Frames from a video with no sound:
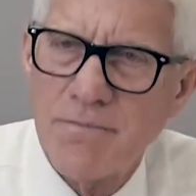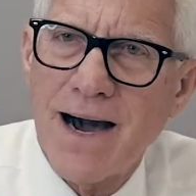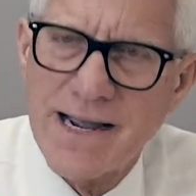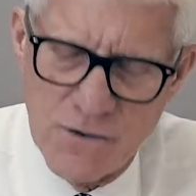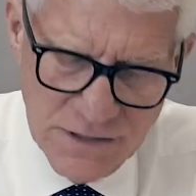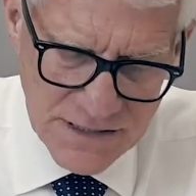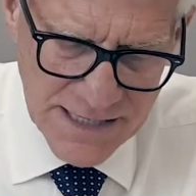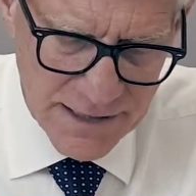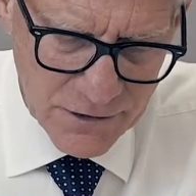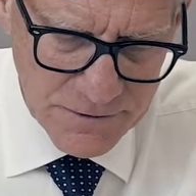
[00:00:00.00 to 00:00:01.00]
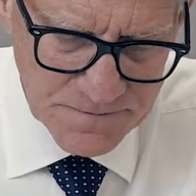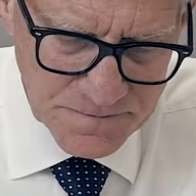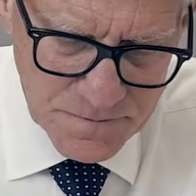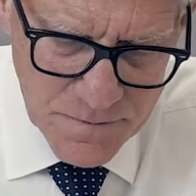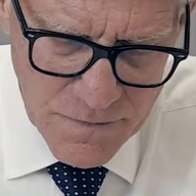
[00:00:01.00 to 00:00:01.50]
buyer and seller.
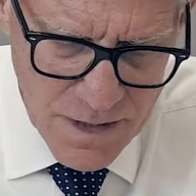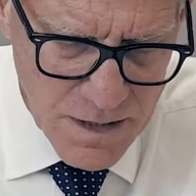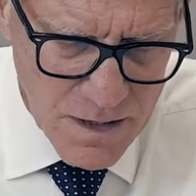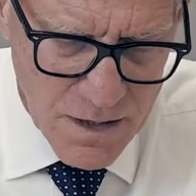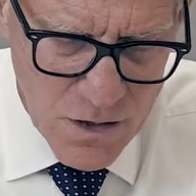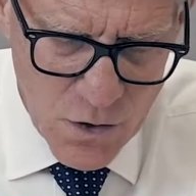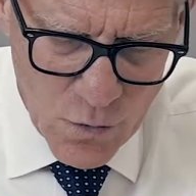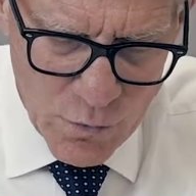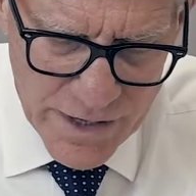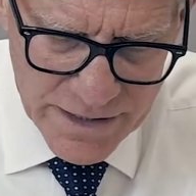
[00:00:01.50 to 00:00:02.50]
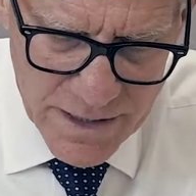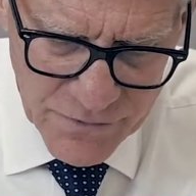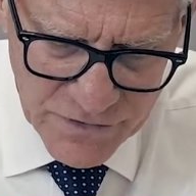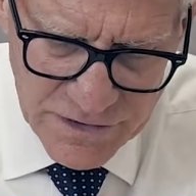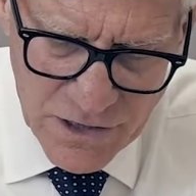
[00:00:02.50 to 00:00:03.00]
When it
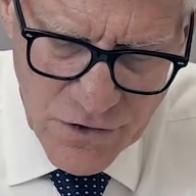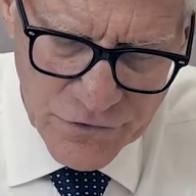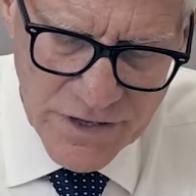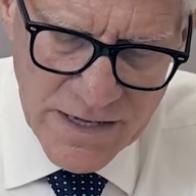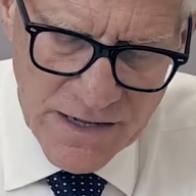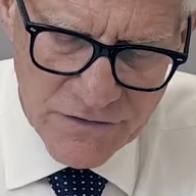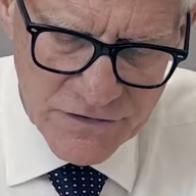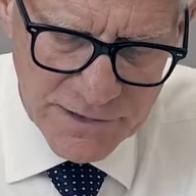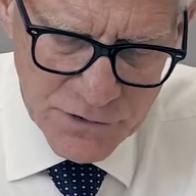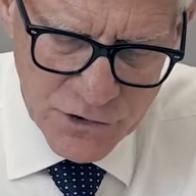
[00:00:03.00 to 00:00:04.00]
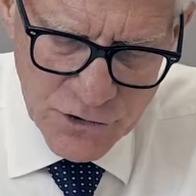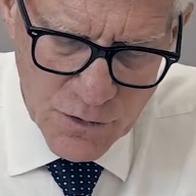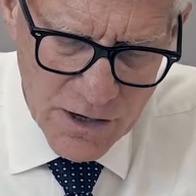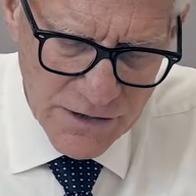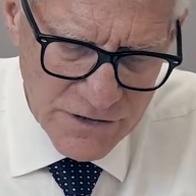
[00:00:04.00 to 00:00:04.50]
comes to closing, it's similar to
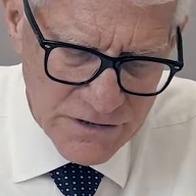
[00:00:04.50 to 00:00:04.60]
ours.